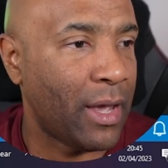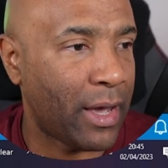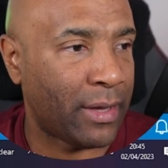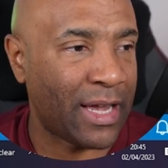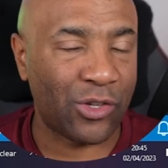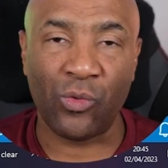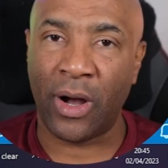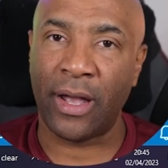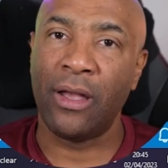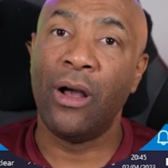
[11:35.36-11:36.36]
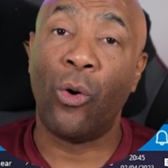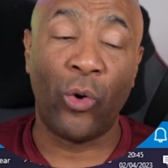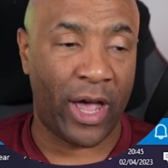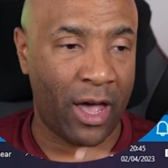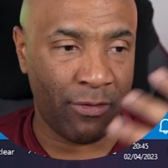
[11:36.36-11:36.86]
And that's why
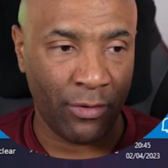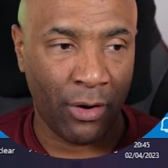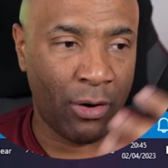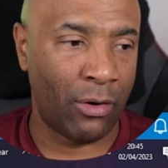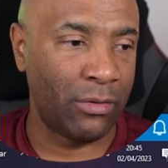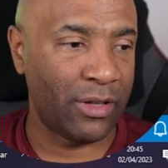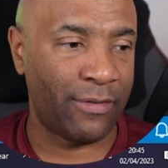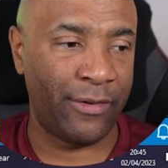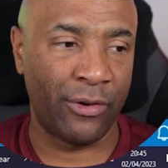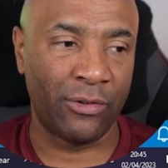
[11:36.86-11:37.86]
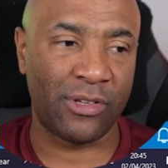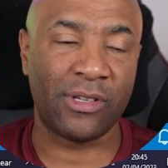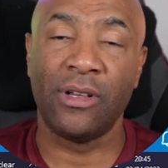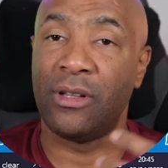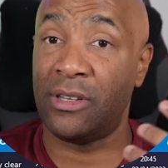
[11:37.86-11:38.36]
we have all the
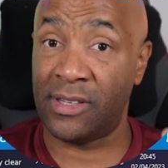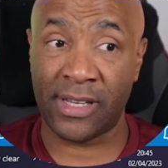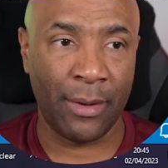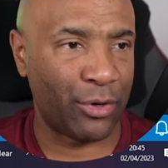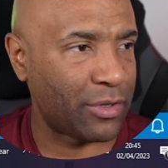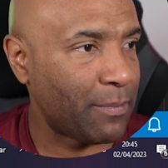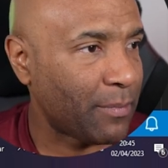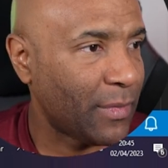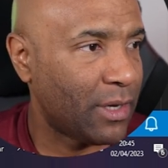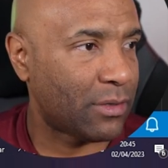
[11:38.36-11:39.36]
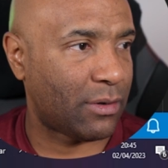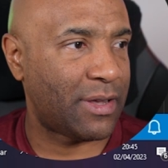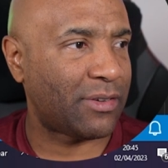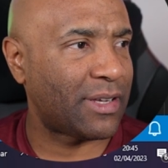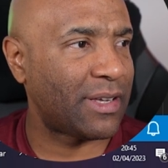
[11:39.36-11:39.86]
fields disabled. So
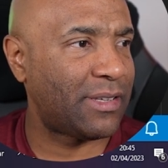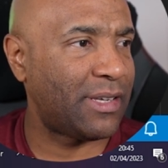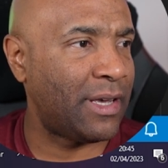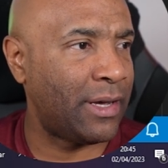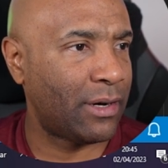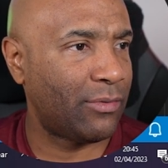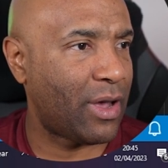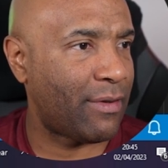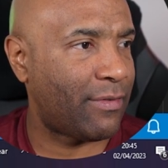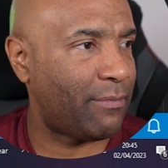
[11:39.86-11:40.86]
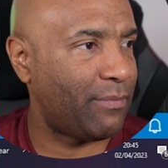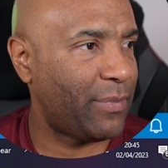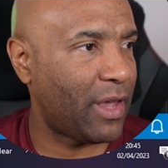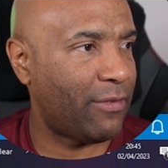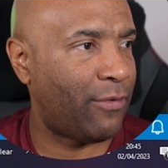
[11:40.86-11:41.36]
as you guys can see here, we have
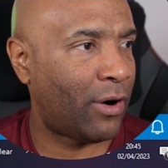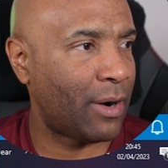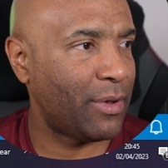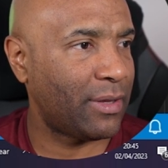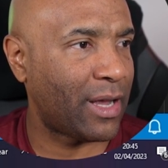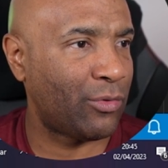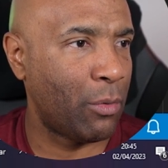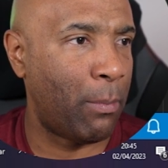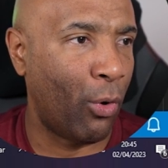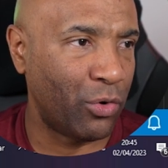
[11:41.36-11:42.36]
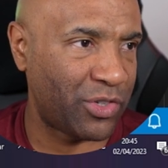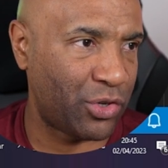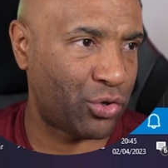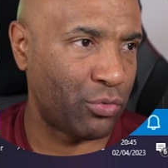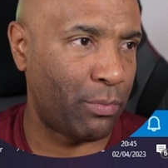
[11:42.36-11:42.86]
a form that will
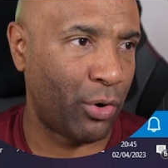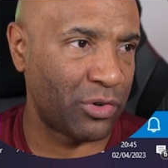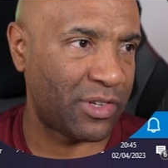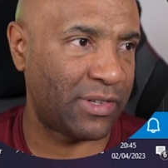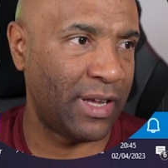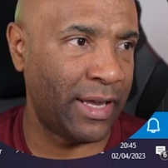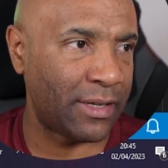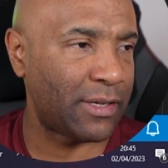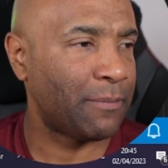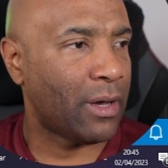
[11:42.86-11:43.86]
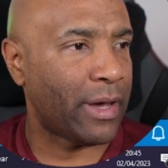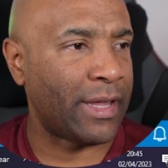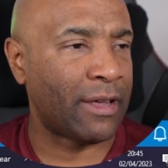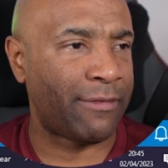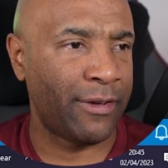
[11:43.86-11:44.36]
post to posts delete,
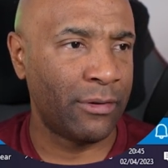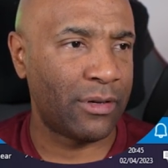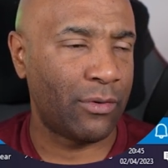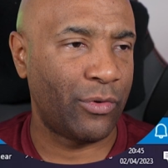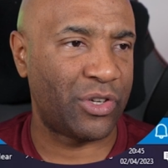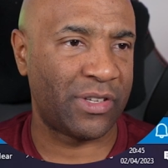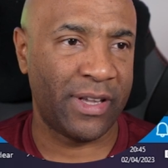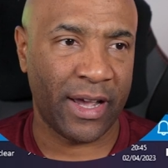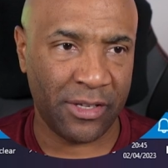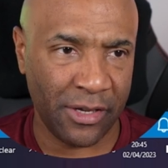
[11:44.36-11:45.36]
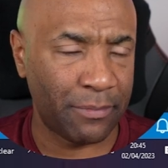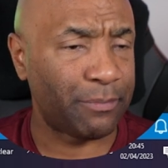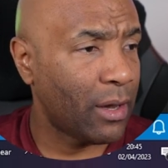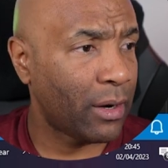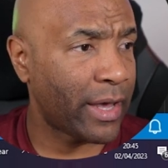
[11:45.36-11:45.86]
hidden field, which is the
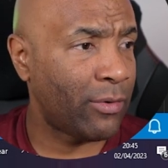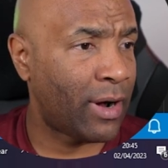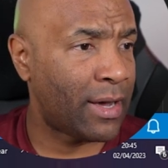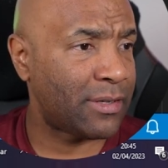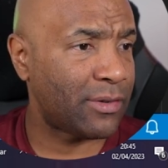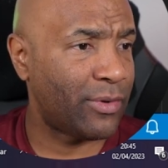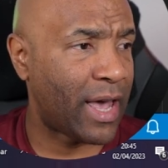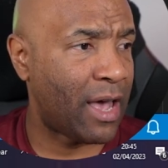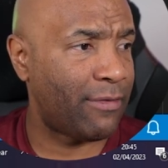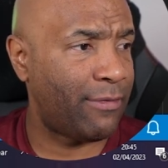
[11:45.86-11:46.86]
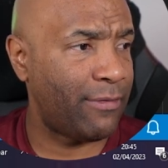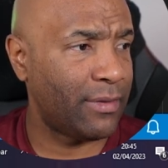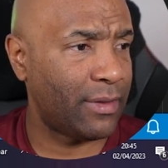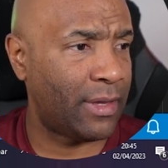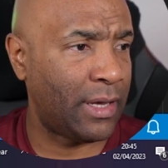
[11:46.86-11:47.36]
ID. Likewise, we have
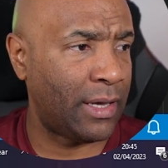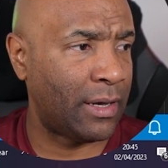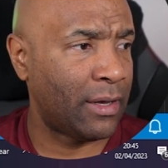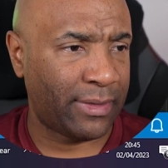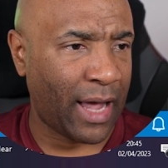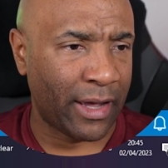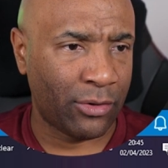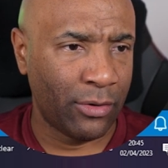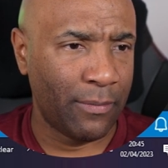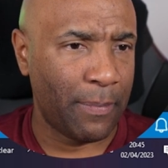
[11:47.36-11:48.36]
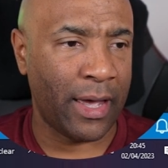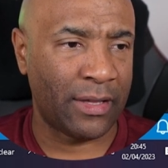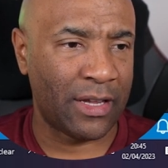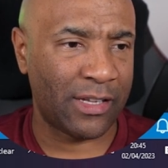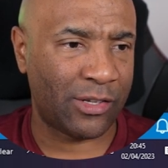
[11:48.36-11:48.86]
the title
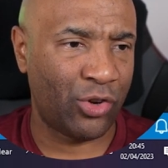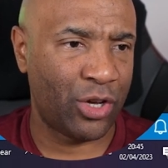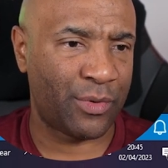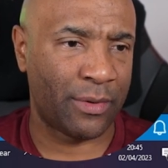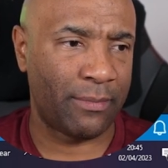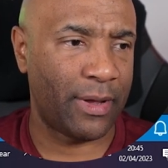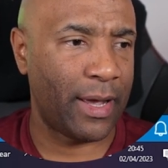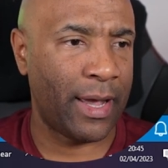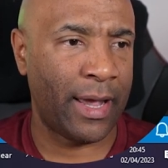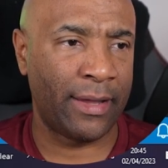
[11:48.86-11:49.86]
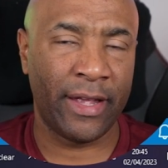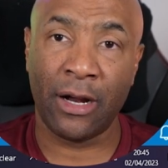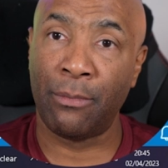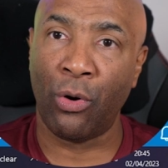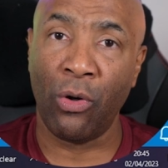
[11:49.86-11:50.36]
and the description, and they
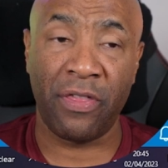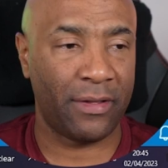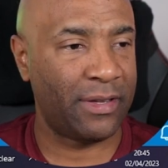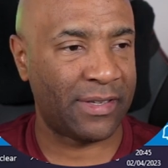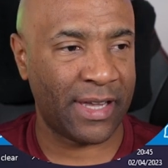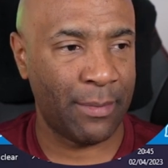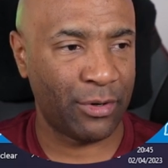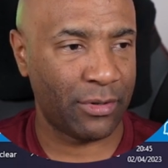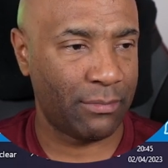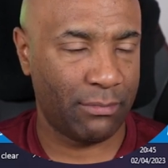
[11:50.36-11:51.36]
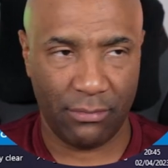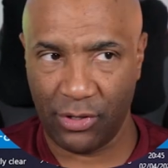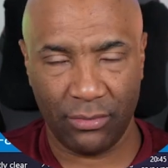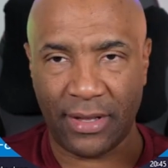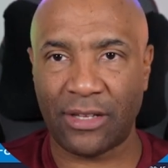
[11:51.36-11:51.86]
are both disabled.
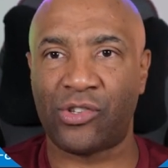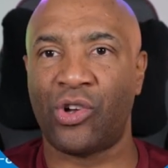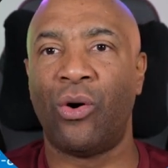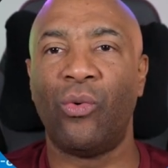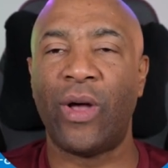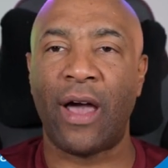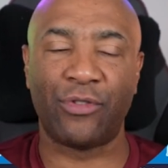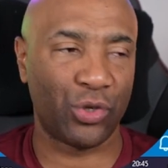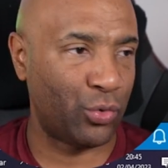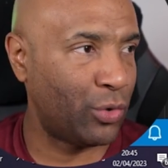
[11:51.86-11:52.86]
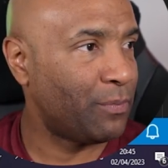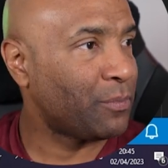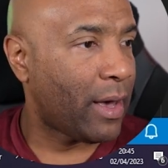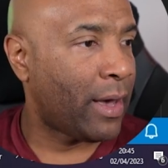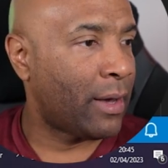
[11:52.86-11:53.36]
So that's all we have to do.
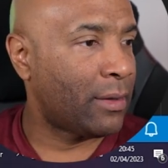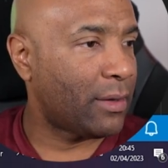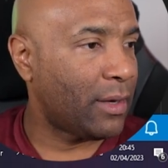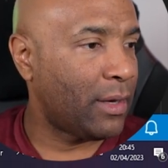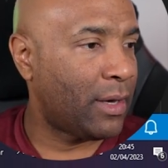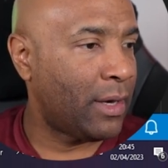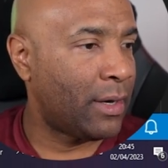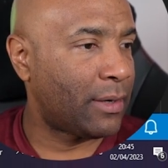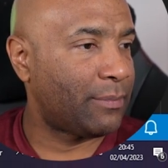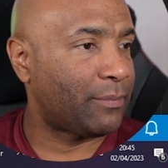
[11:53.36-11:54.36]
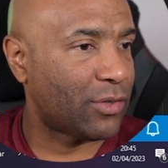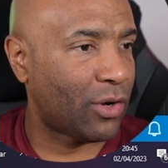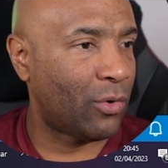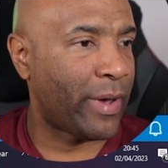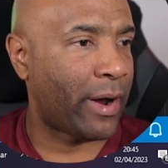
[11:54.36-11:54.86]
And in here,
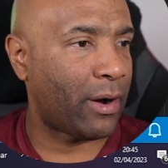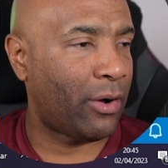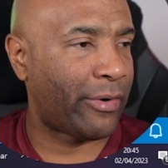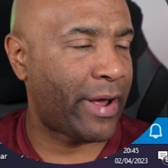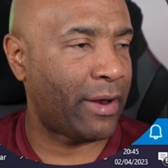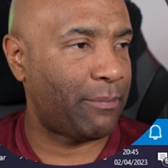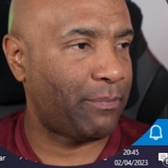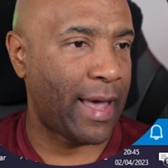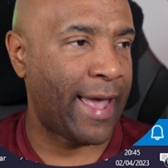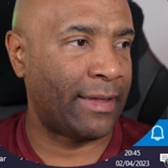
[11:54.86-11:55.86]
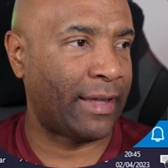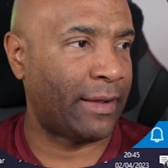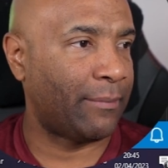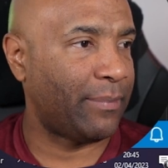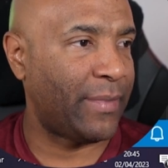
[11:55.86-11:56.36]
so we are already
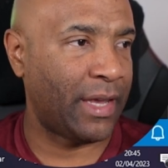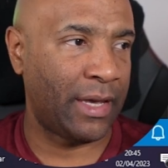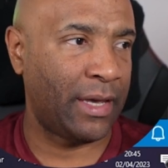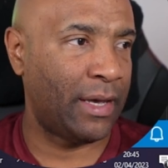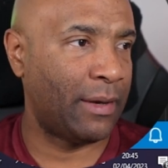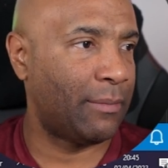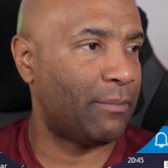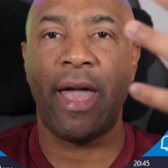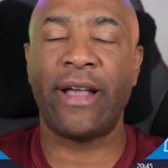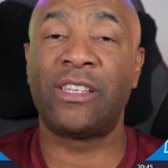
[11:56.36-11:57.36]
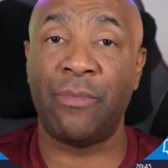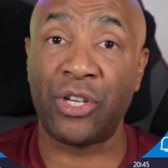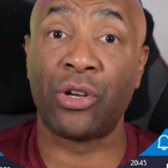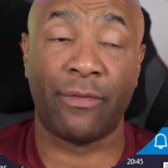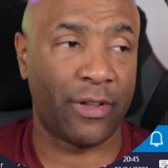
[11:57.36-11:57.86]
handling the
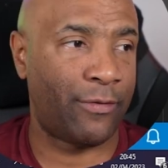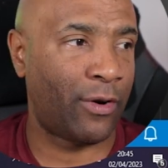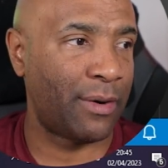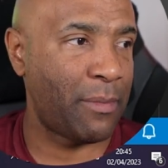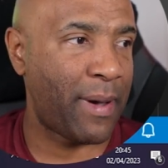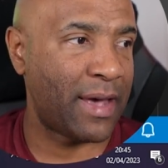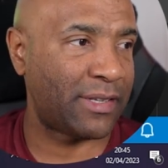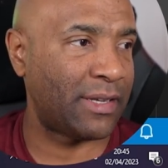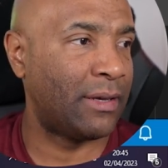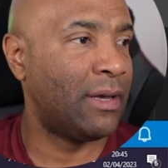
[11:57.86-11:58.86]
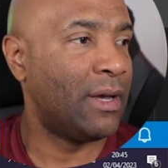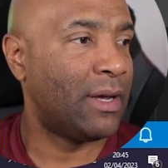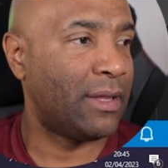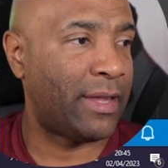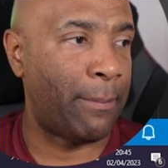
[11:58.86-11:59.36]
exhibition of the form, passing
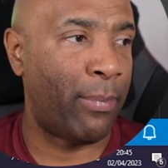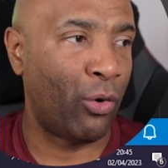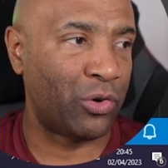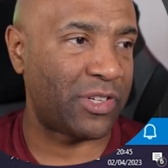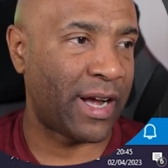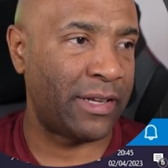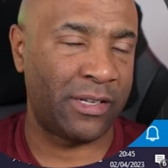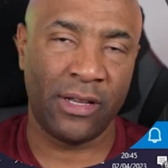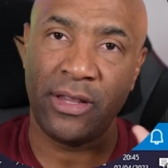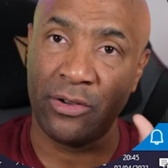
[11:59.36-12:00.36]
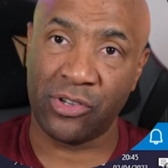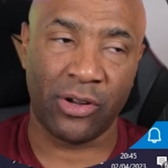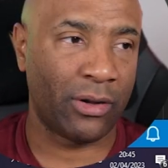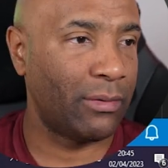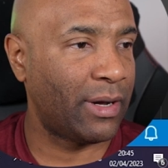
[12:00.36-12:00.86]
the post ID, the
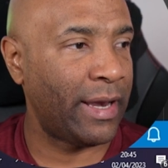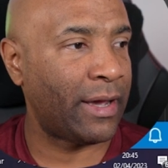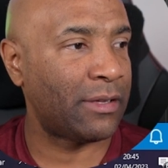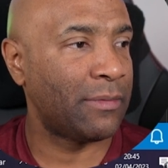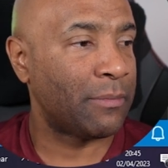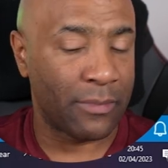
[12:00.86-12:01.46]
user clicked.